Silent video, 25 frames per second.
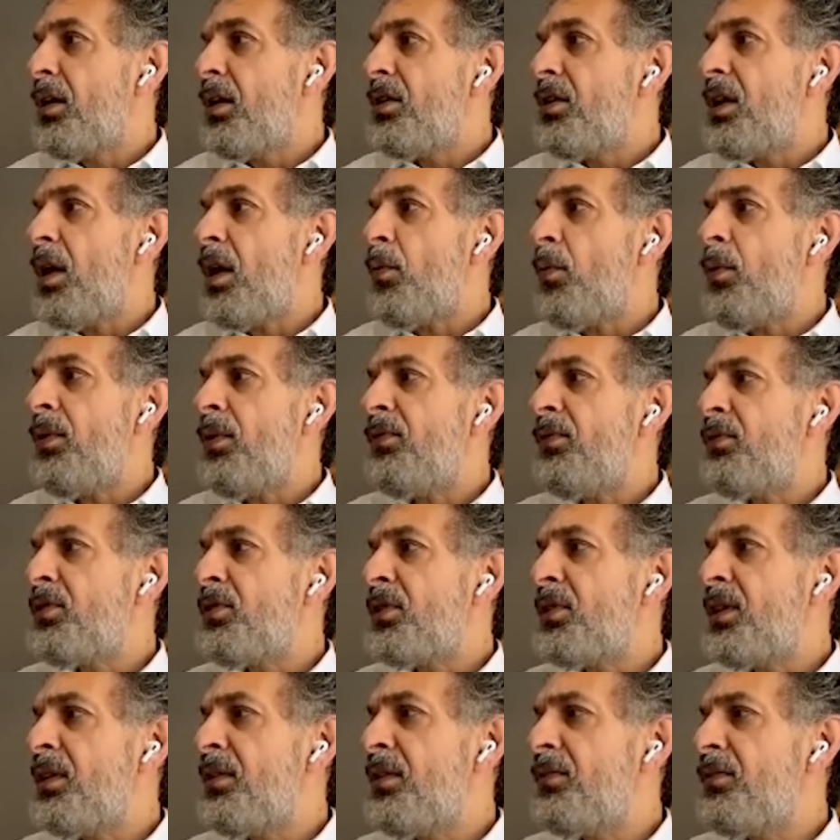Yeah, we've
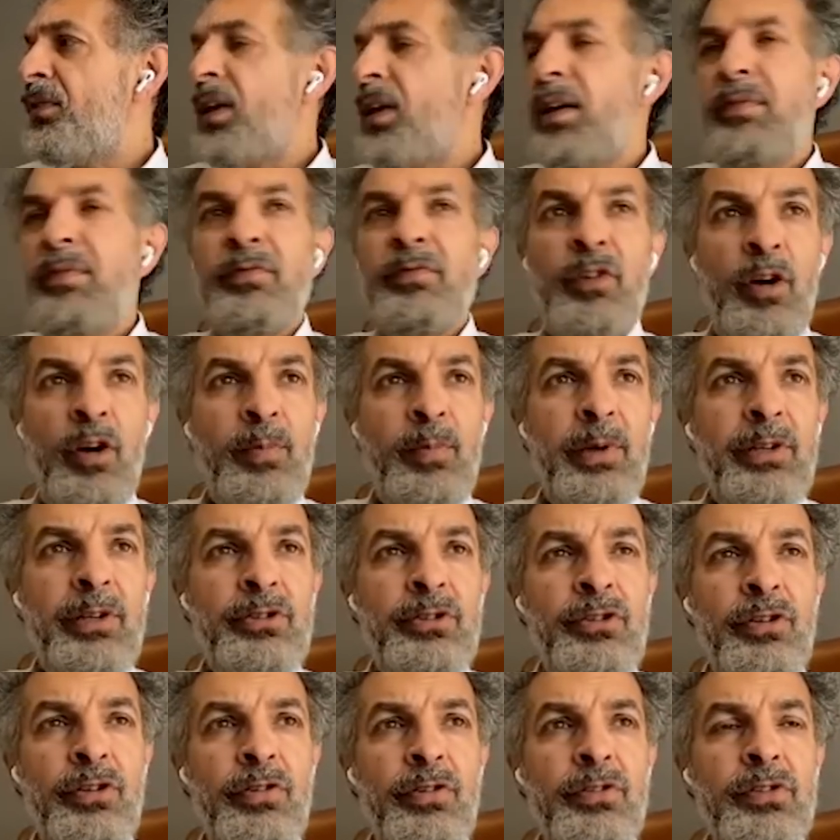received verbal
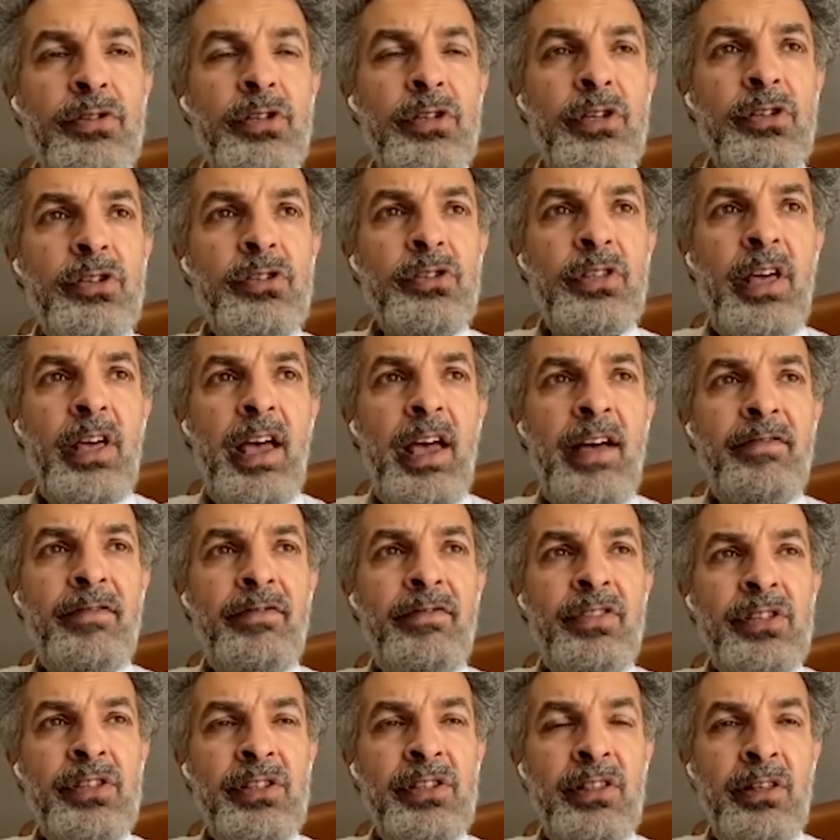assurances. They have
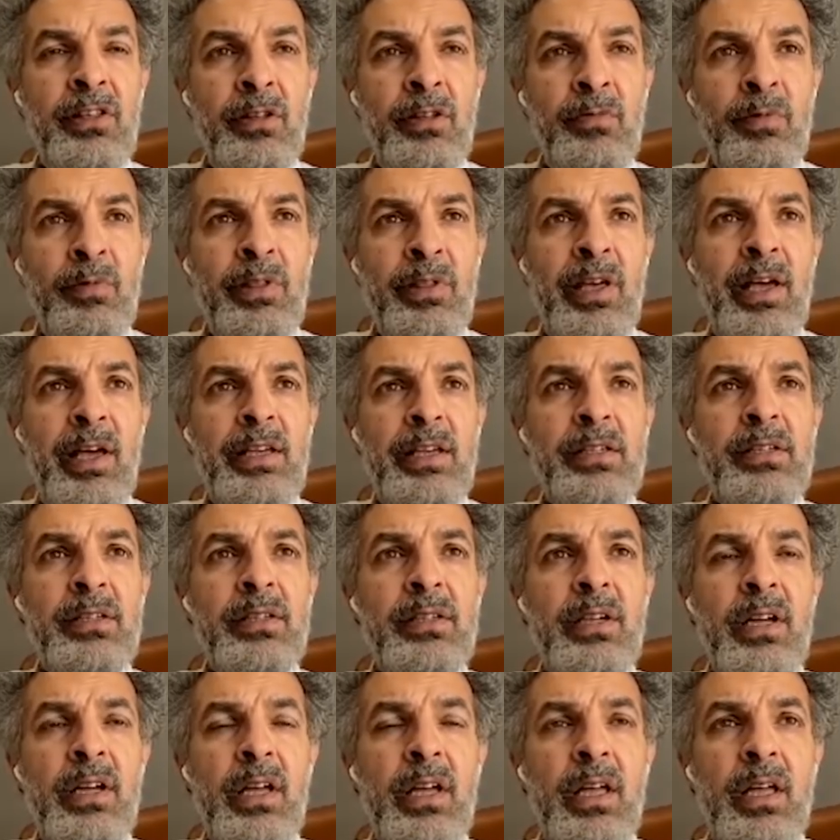visited with
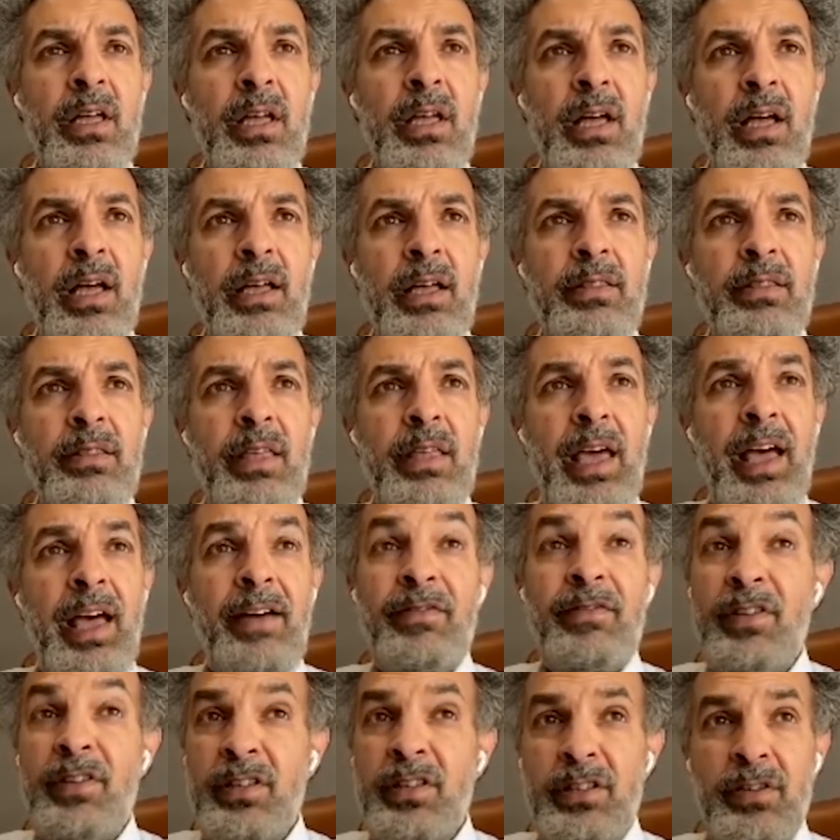us. They
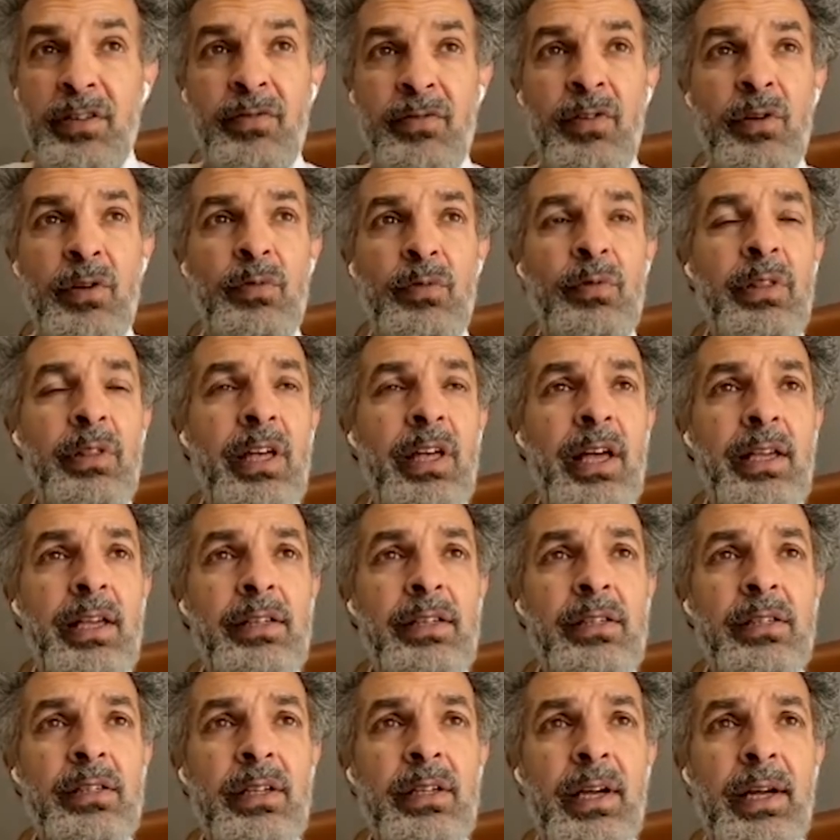have interviewed with
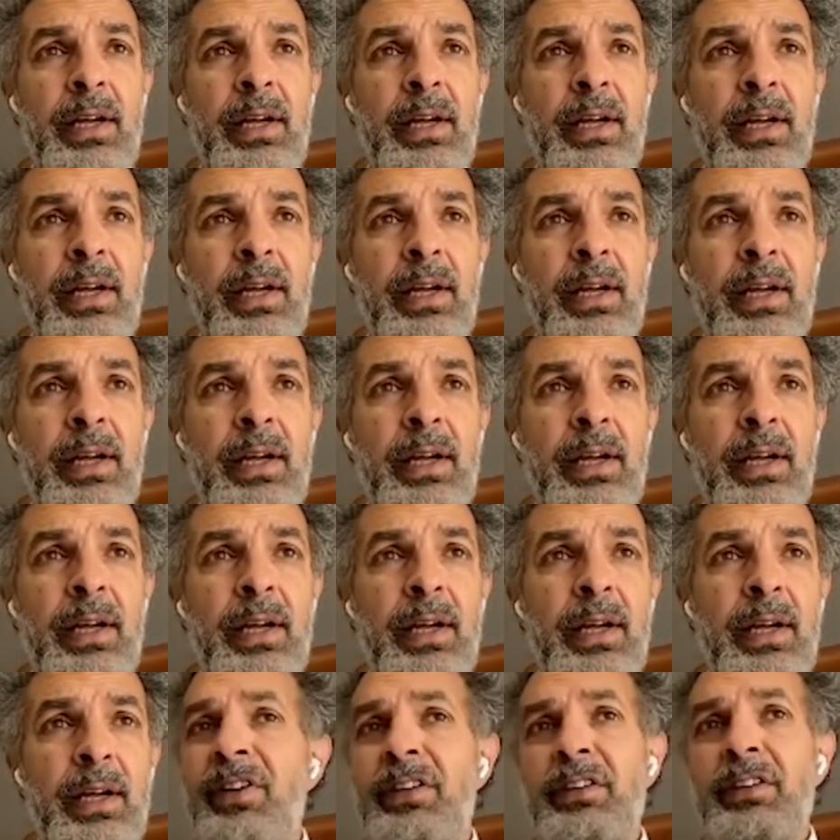us. As a
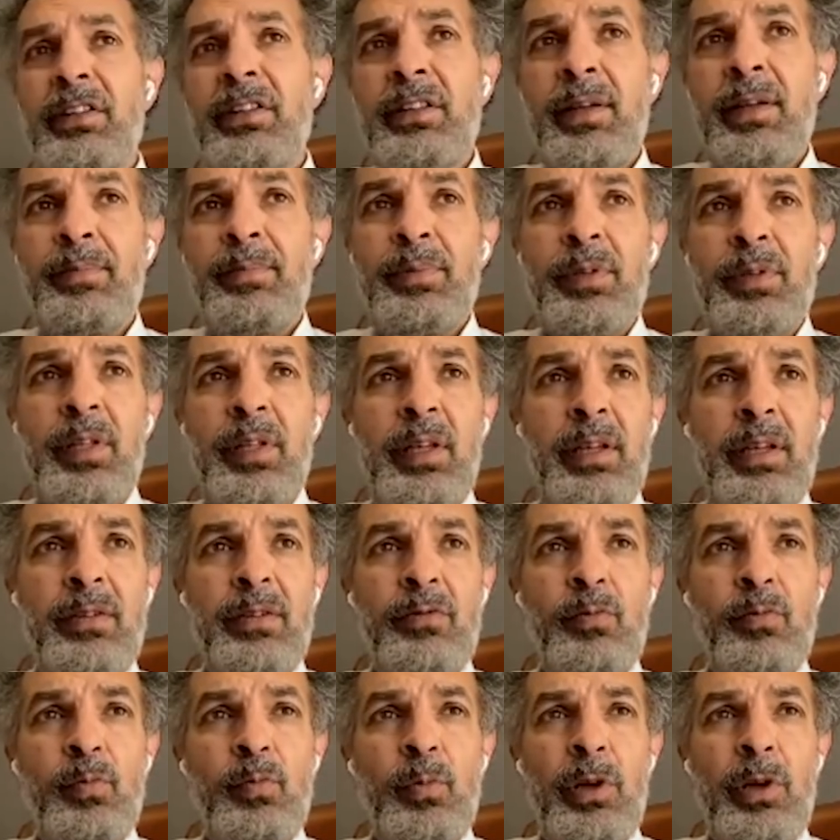matter of fact, the
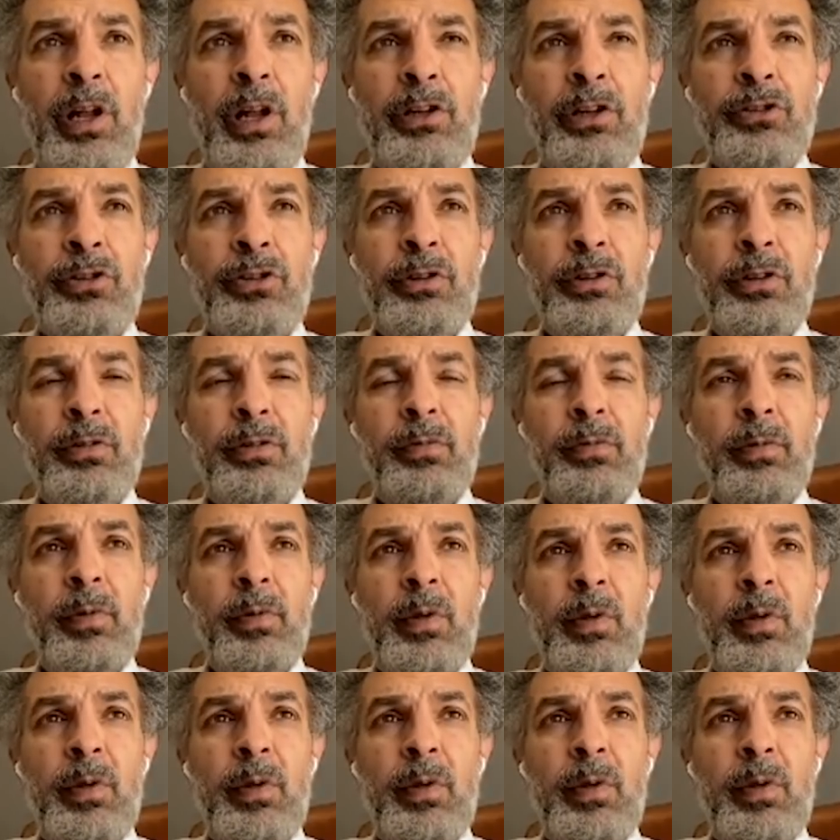deputy cultural